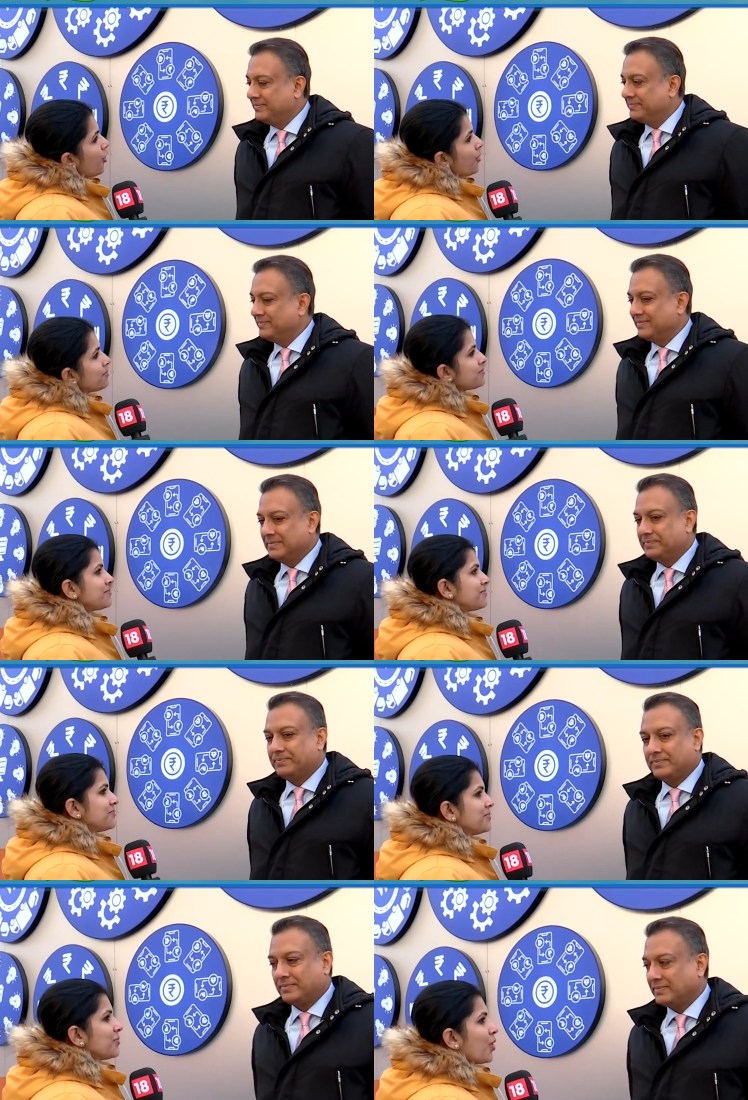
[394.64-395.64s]

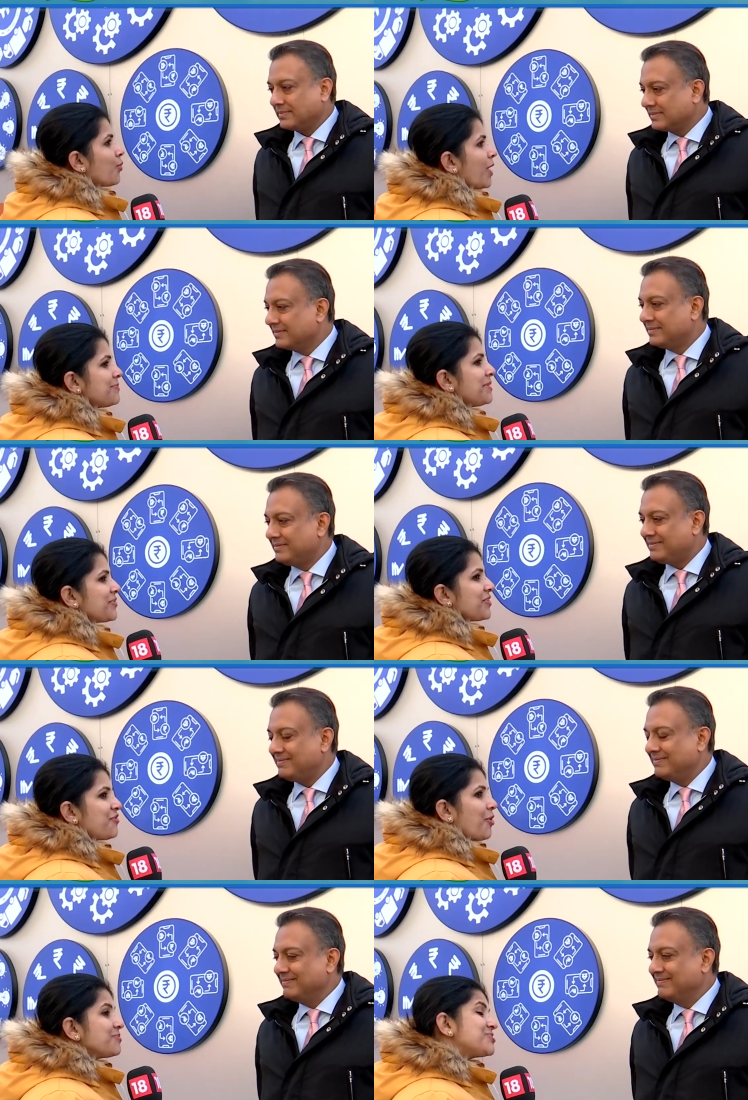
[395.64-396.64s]
Speaker 1: reform
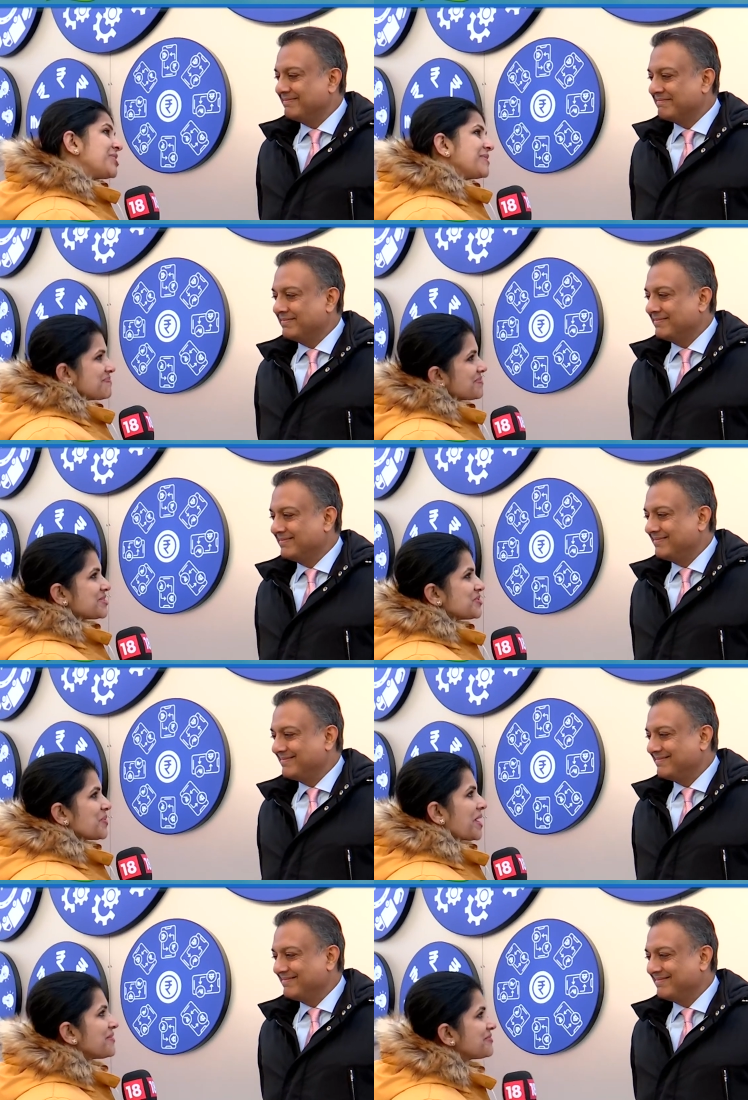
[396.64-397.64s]
dream
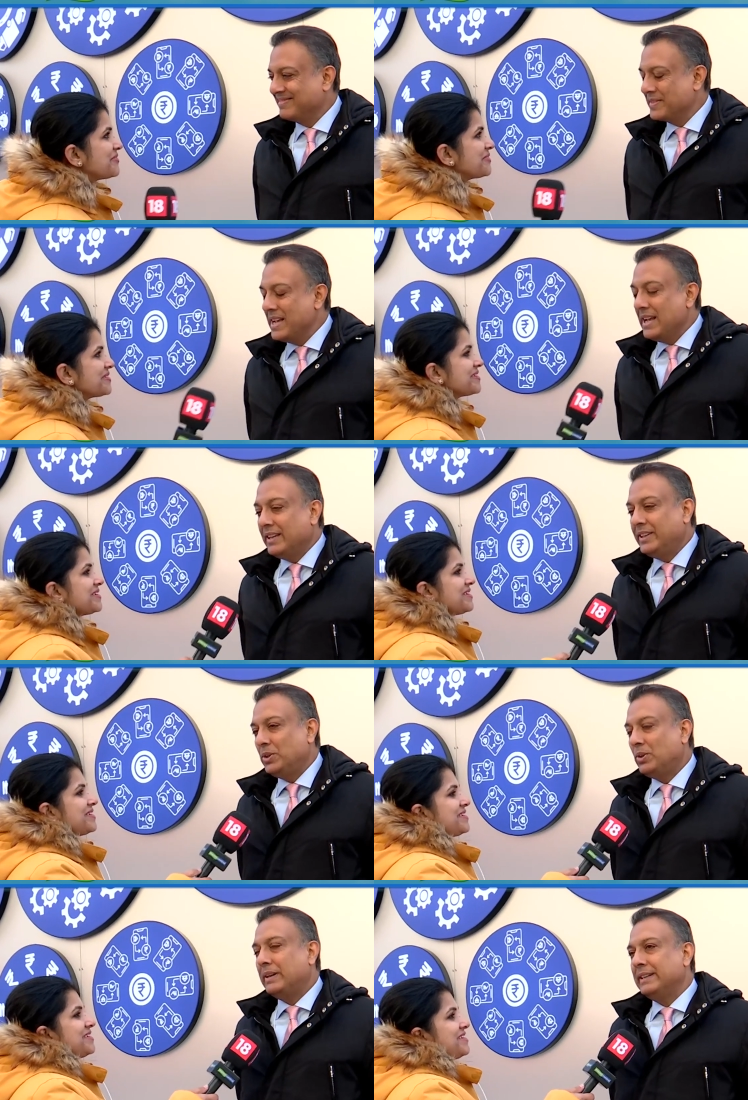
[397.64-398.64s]
that you have.
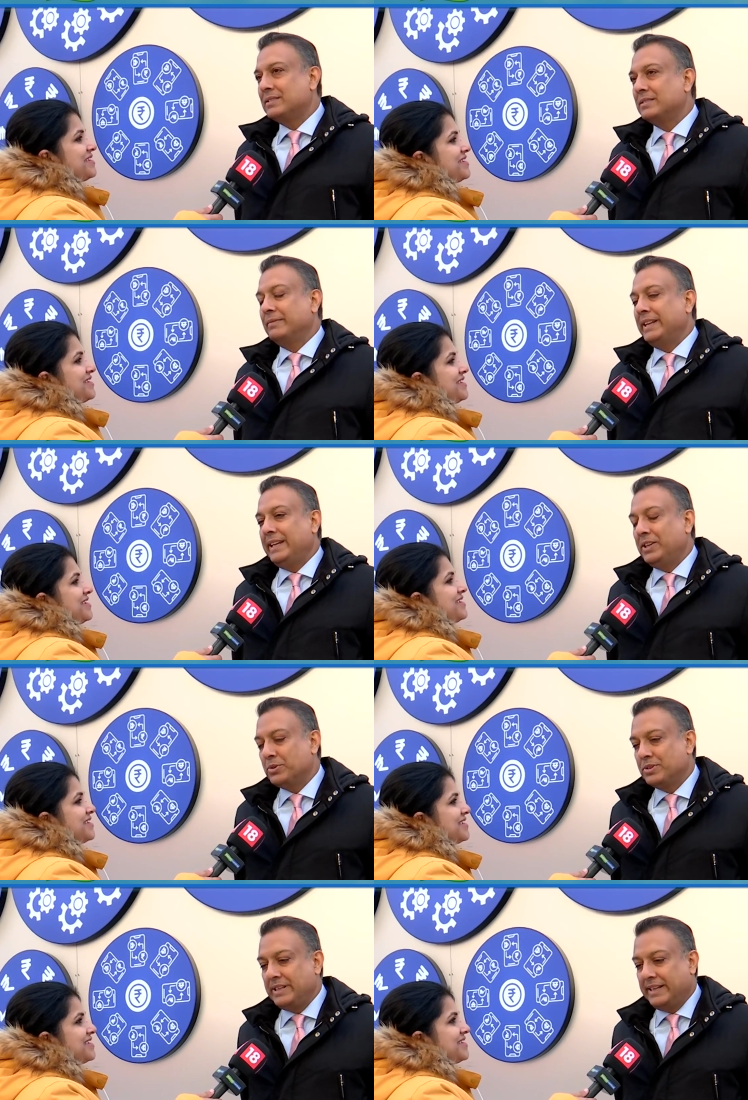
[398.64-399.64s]
Speaker 2: You know, it's
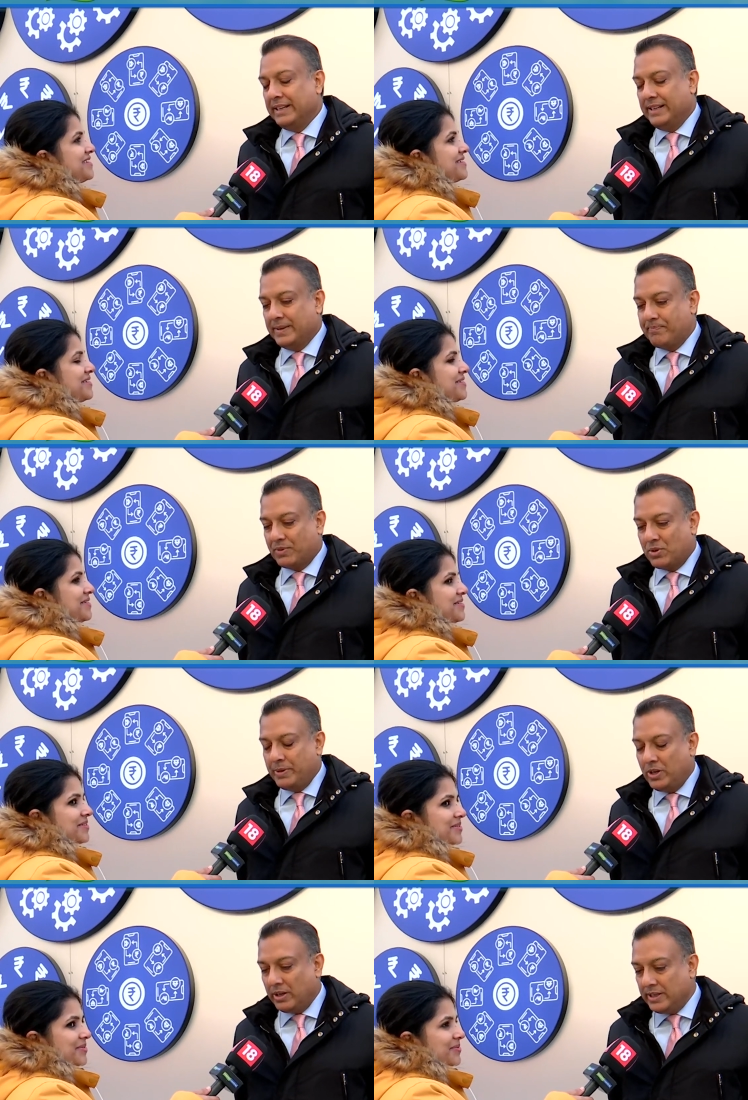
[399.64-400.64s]
very interesting.
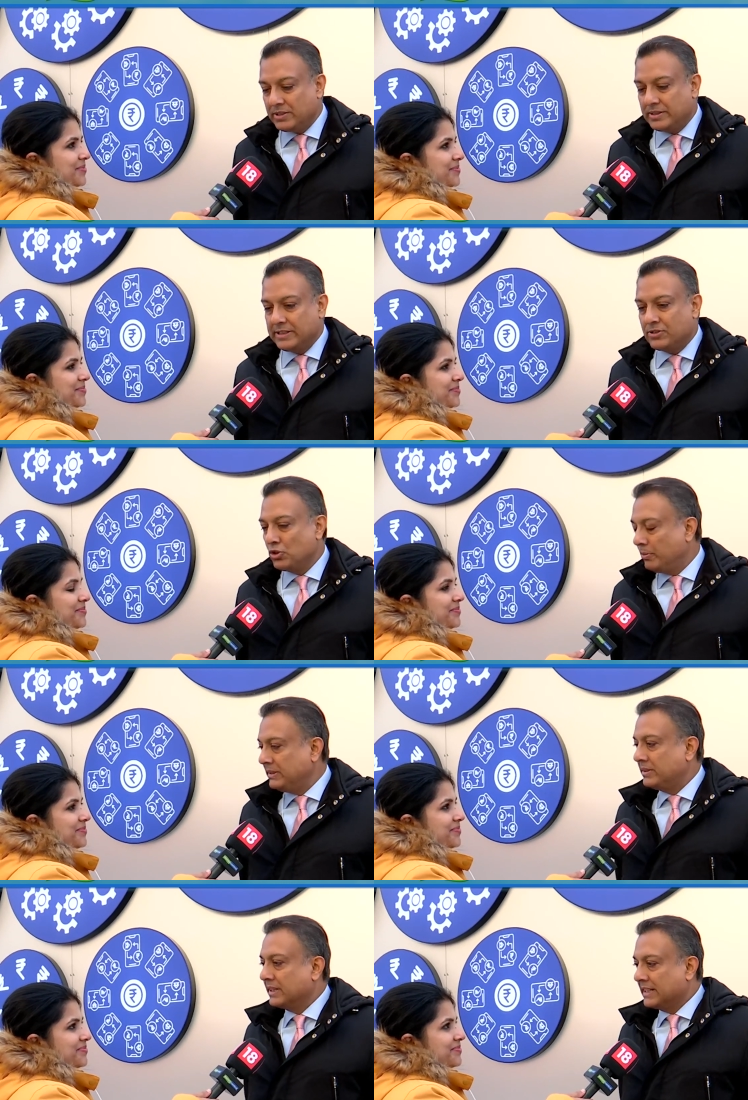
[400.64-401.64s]
To be honest, there's
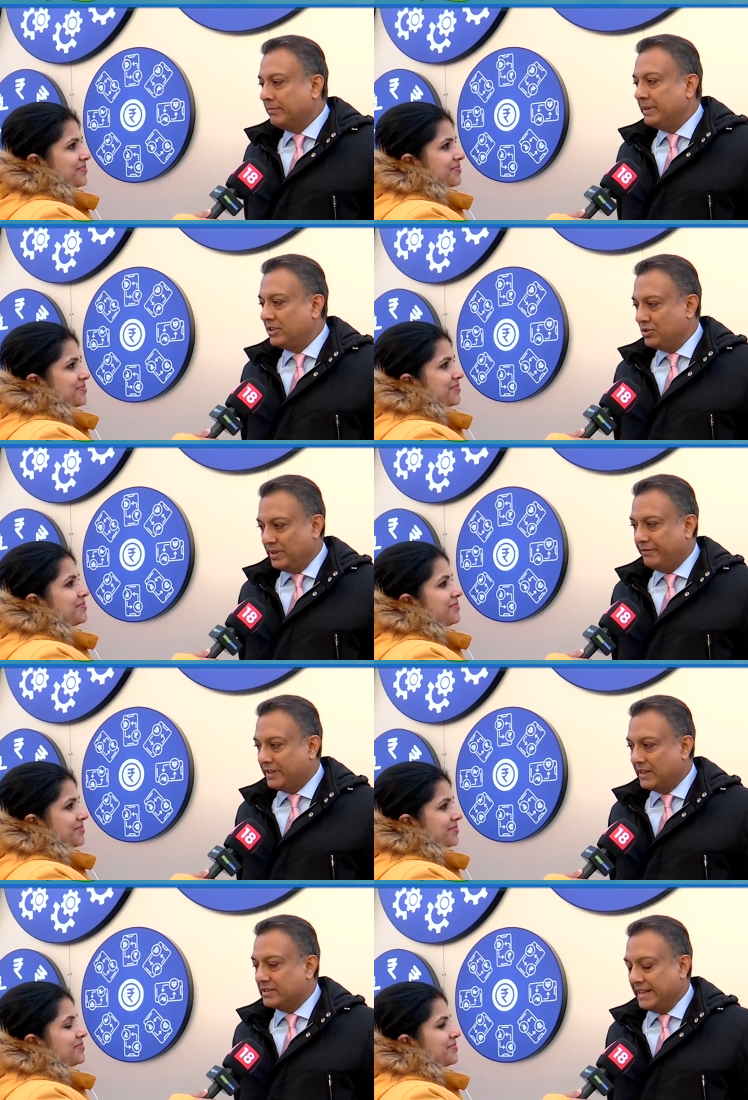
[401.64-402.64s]
so much the government is
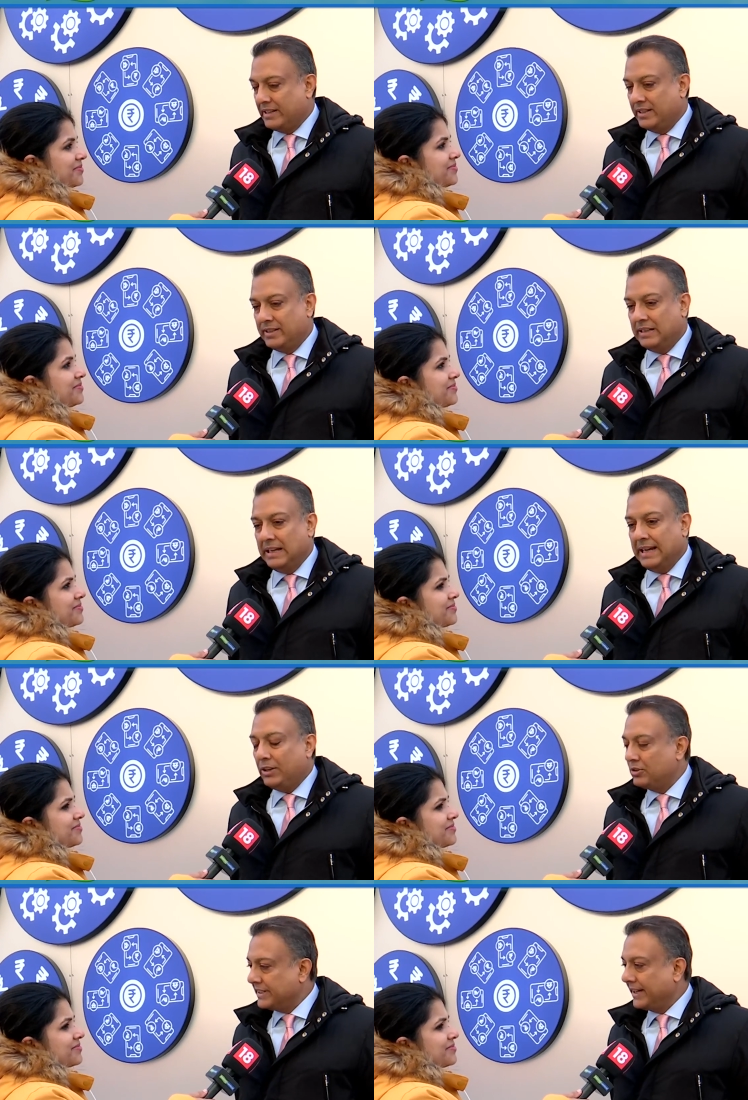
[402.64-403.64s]
doing for our sector
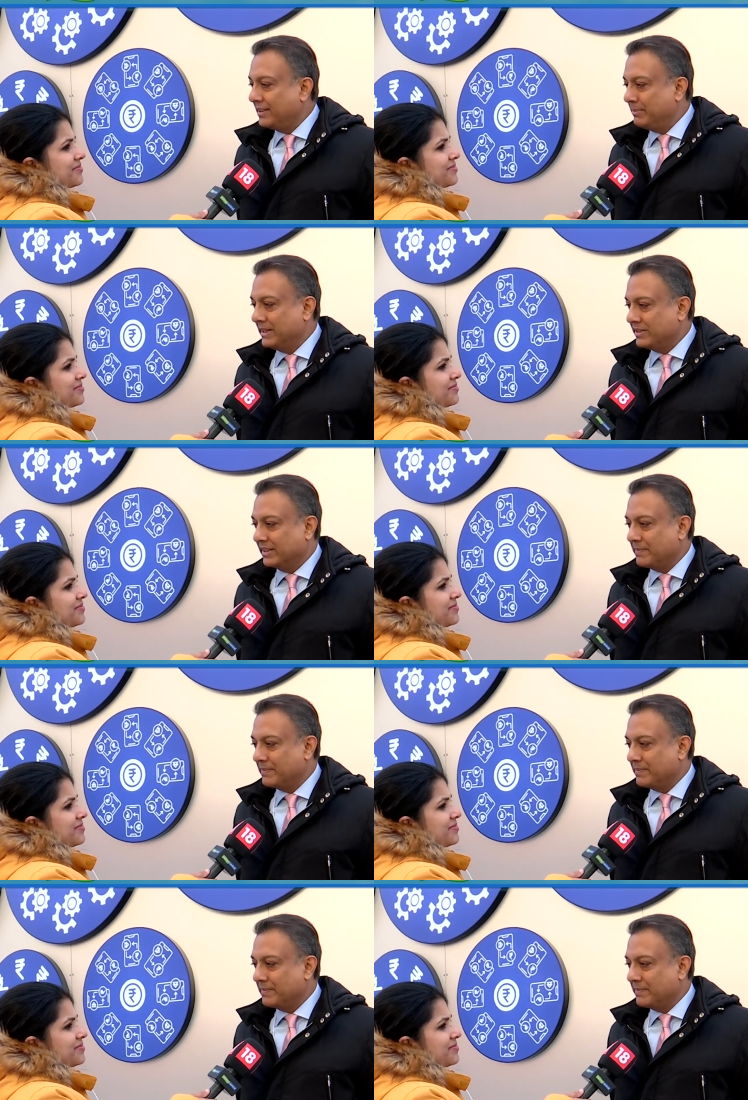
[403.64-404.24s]
outside of the